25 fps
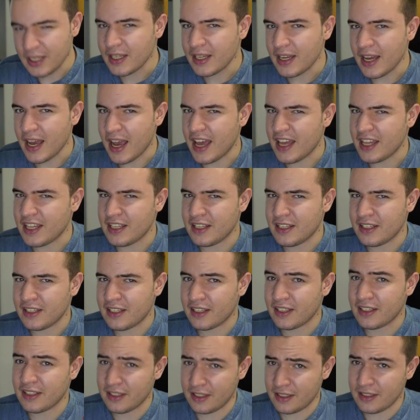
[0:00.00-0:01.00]
And
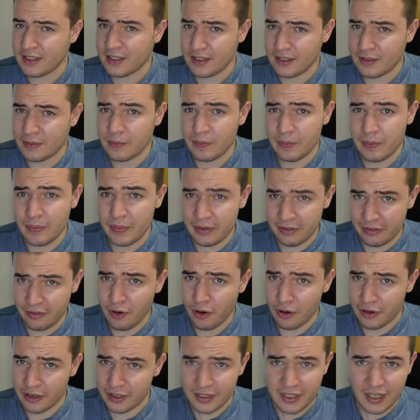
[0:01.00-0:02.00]

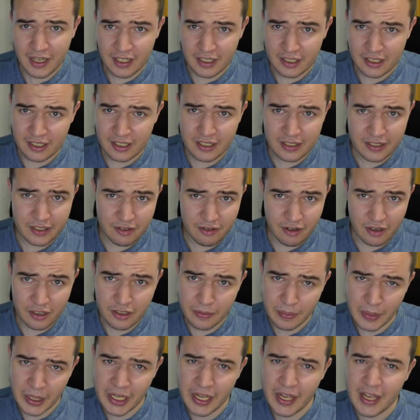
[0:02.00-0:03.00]
before it does, trust
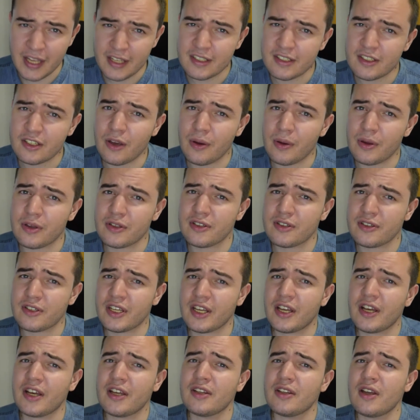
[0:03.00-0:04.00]
me, it's going to
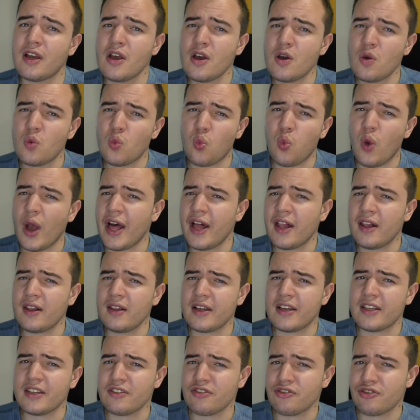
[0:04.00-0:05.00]
turn well
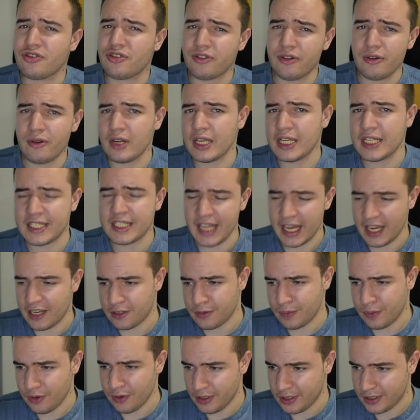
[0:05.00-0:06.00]
and truly
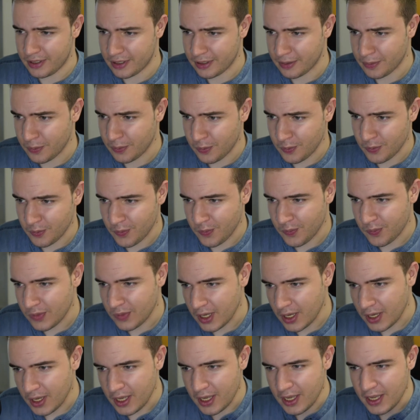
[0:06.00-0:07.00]
desperate.
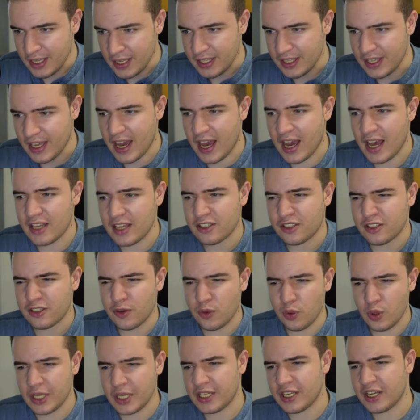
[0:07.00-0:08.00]
Yaz,
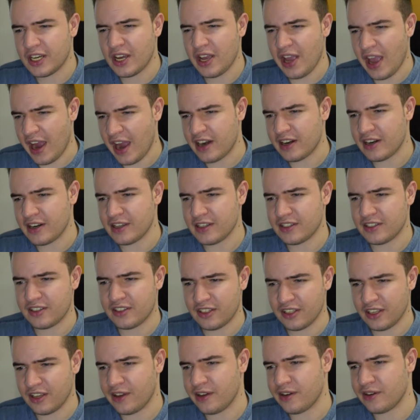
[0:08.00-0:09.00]
Quina, Ares,
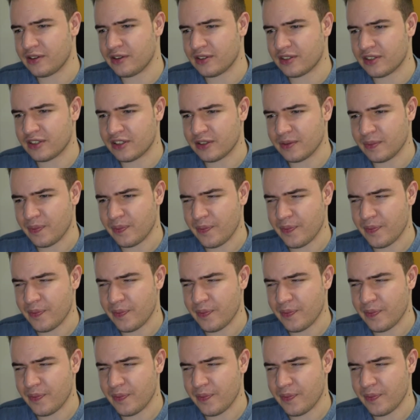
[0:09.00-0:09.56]
Tears,